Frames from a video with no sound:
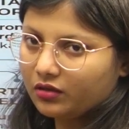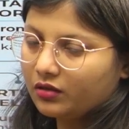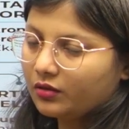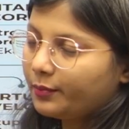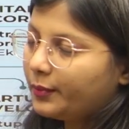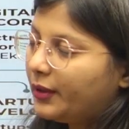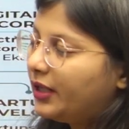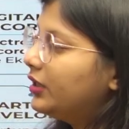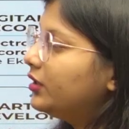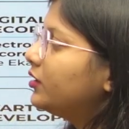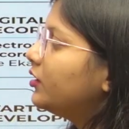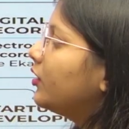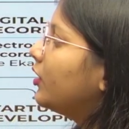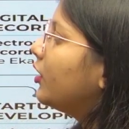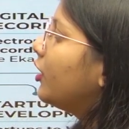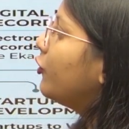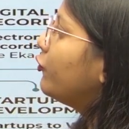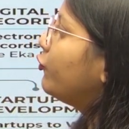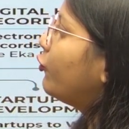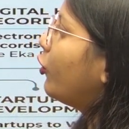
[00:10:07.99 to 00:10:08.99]
built
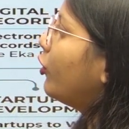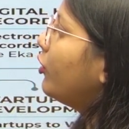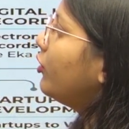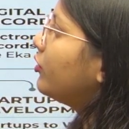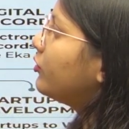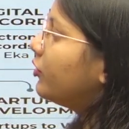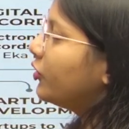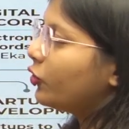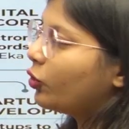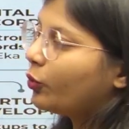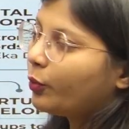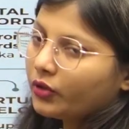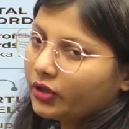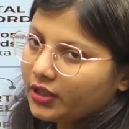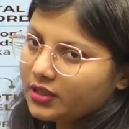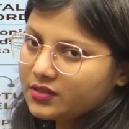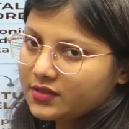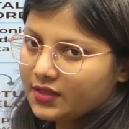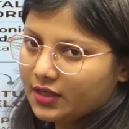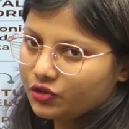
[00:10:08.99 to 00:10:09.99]
for the robotic
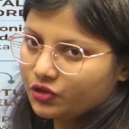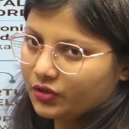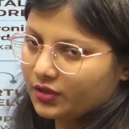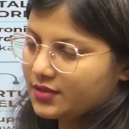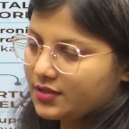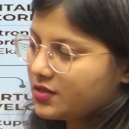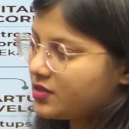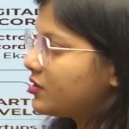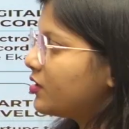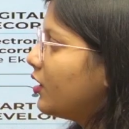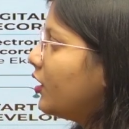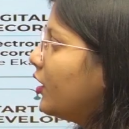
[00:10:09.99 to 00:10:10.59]
surgeries.